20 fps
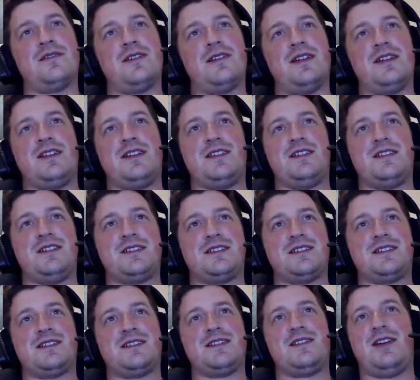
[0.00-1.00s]
And then just
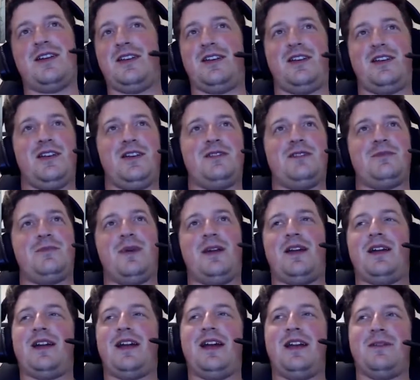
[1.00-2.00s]
I don't know. But
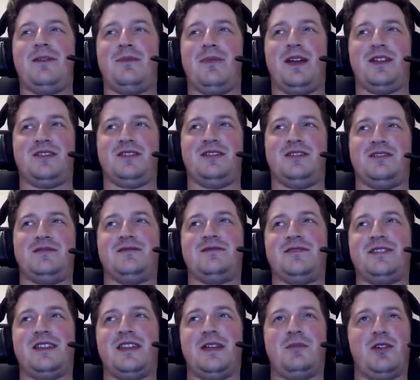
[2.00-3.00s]
I can't imagine
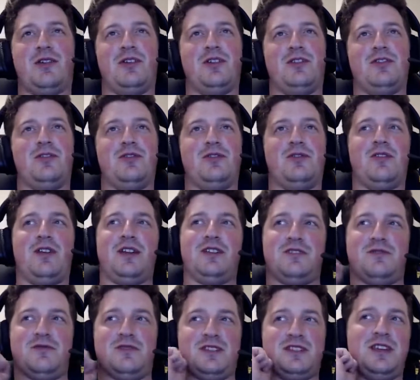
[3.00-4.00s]
them going too
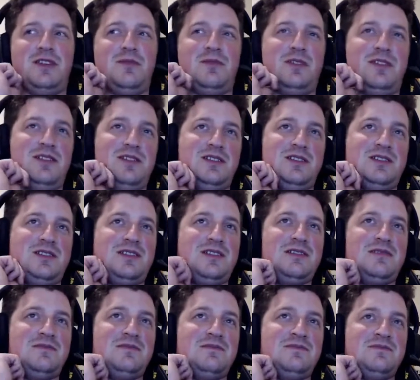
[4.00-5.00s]
crazy risky
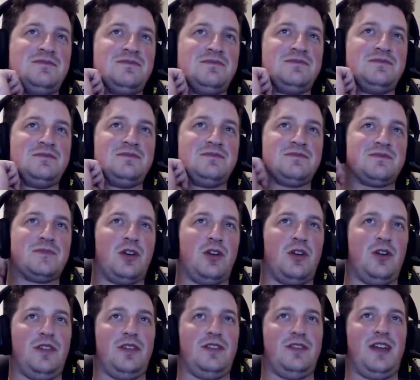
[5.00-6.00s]
because
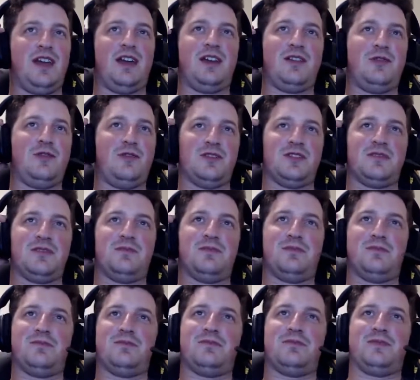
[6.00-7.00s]
on that course
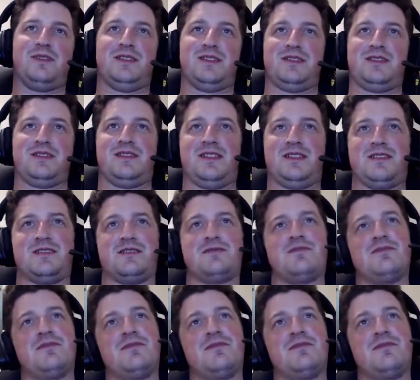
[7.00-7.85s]
just there's